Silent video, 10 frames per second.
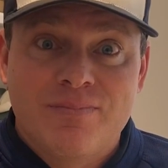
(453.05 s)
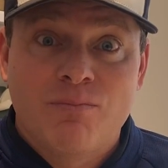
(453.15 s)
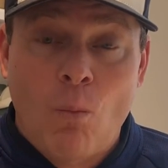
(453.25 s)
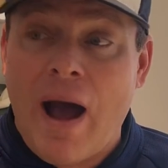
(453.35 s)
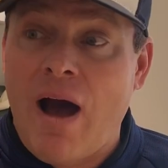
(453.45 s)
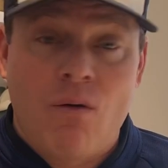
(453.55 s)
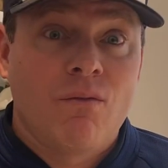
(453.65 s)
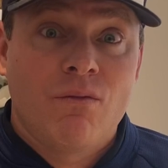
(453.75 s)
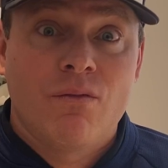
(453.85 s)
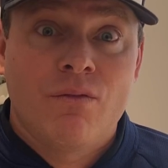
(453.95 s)
Wow.
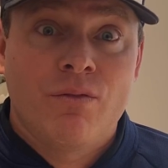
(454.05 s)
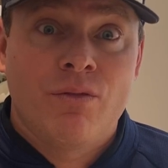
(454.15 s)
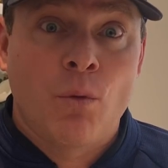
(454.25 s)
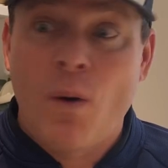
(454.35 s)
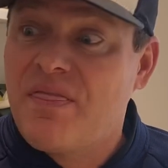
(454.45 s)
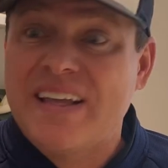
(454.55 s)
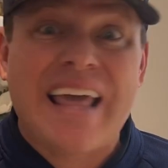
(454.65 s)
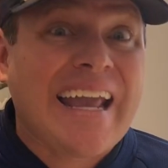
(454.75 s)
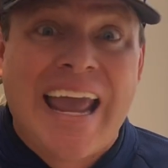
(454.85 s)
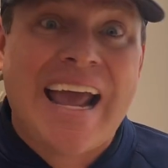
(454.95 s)
The one thing
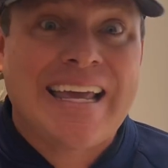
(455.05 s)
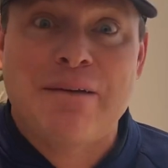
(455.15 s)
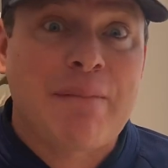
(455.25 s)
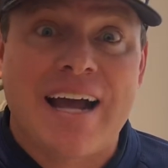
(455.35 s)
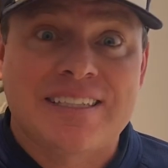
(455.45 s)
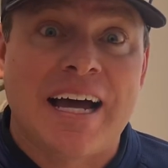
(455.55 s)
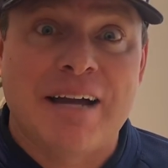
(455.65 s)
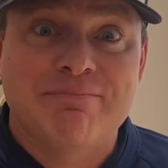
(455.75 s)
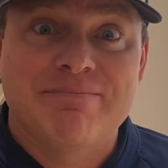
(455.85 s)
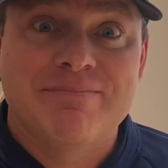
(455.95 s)
they can't get back
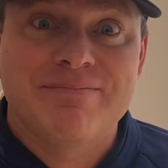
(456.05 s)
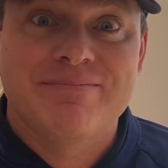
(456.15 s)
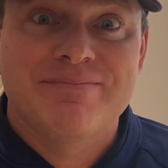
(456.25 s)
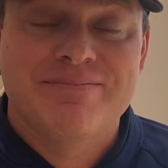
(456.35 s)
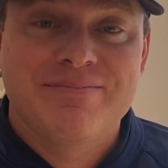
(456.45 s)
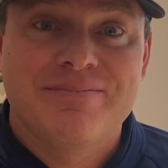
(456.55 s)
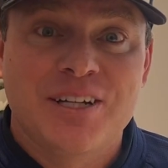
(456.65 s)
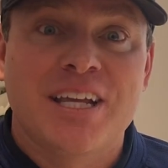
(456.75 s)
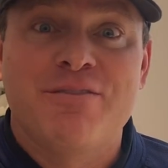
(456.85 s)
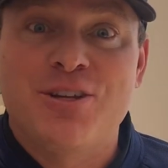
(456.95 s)
time.
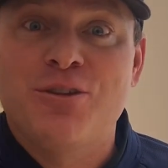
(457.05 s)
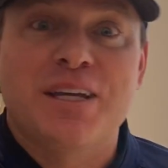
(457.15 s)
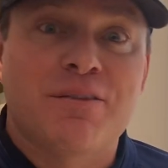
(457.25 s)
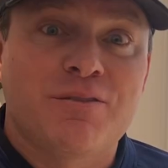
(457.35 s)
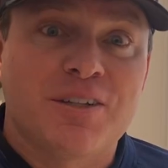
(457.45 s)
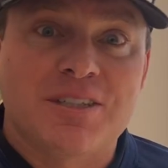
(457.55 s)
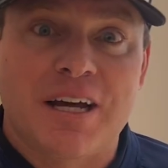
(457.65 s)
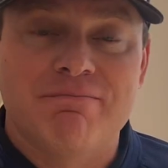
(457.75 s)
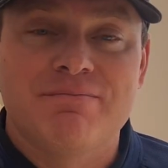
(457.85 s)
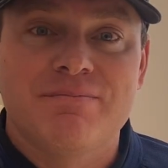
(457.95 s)
They're giving you the gift of their
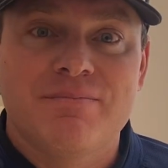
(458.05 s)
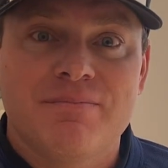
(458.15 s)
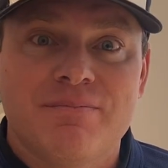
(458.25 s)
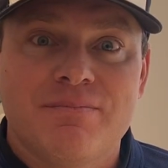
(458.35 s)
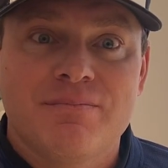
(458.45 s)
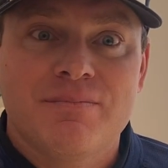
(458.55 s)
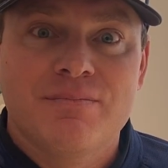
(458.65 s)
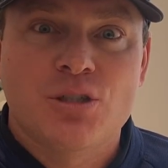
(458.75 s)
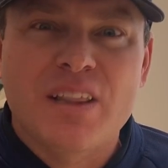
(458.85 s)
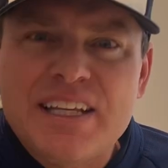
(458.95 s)
time.
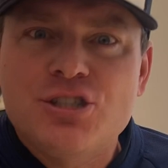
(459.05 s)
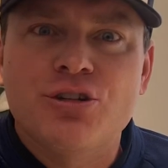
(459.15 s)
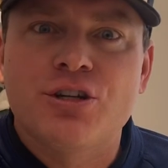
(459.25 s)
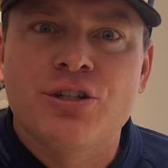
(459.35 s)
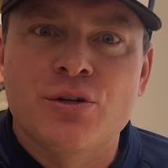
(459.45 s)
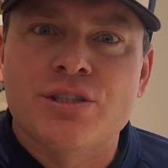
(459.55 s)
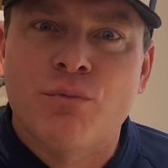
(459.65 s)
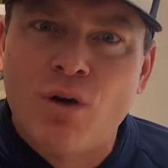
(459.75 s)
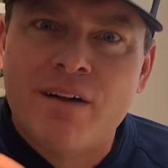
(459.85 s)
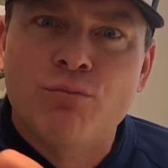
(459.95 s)
So the least you could do is
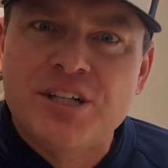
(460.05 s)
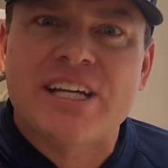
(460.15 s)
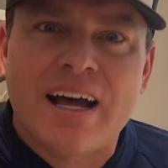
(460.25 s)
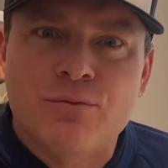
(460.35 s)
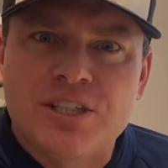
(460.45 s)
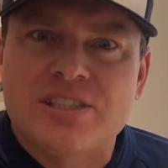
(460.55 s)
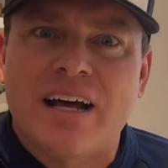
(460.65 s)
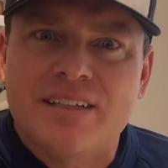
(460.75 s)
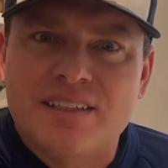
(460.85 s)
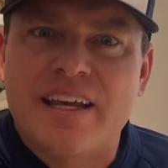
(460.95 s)
if one of them reaches
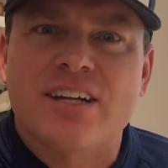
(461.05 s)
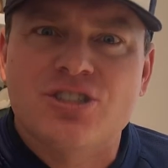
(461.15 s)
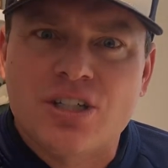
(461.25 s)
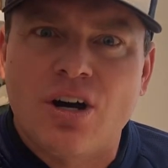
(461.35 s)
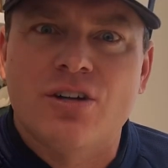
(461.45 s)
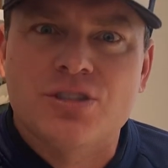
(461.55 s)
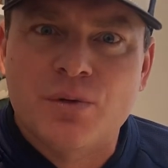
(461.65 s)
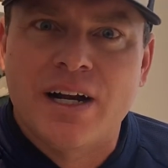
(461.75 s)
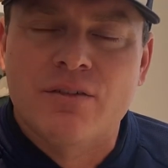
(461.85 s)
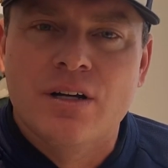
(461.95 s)
out to you, texts you, calls you,
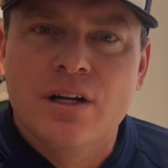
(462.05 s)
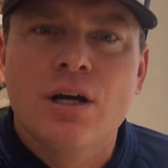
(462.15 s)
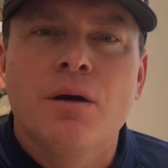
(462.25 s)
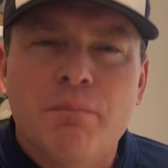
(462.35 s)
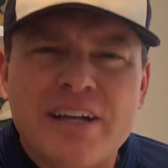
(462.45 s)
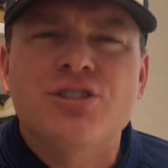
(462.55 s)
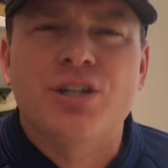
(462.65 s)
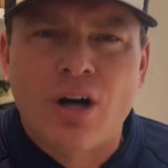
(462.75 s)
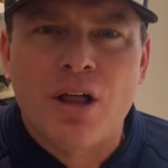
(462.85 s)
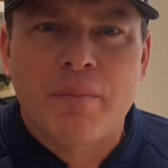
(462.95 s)
whatever, make sure
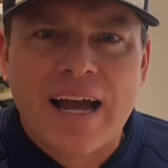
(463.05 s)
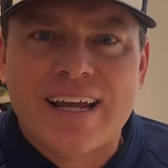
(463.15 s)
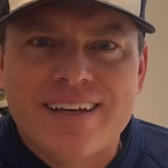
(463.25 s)
you call them back.